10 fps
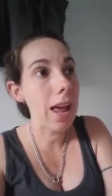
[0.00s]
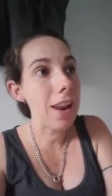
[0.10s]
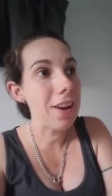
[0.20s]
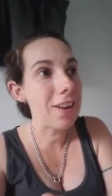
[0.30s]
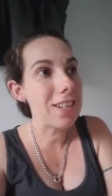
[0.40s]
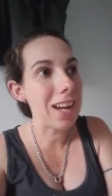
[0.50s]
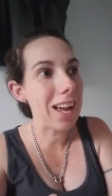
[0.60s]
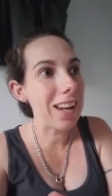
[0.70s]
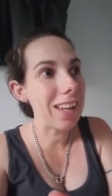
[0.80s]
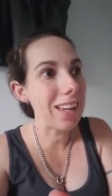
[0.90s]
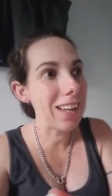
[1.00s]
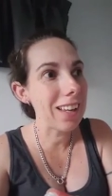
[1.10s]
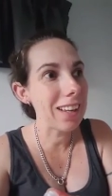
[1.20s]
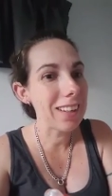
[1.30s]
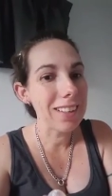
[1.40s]
Hello,
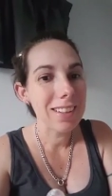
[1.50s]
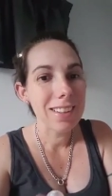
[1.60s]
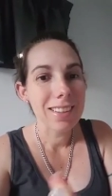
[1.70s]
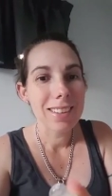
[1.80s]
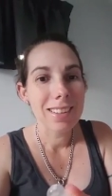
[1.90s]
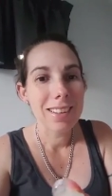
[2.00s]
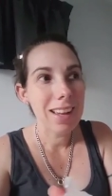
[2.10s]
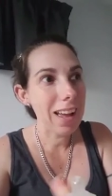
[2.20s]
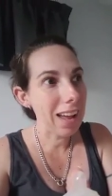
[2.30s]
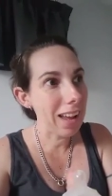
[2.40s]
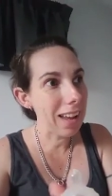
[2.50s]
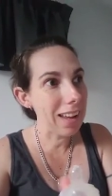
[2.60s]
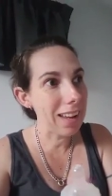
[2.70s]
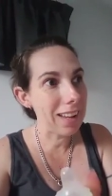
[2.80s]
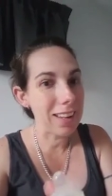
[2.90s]
darling.
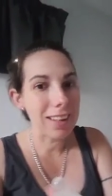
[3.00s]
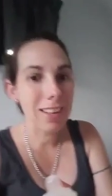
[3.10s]
Hey, you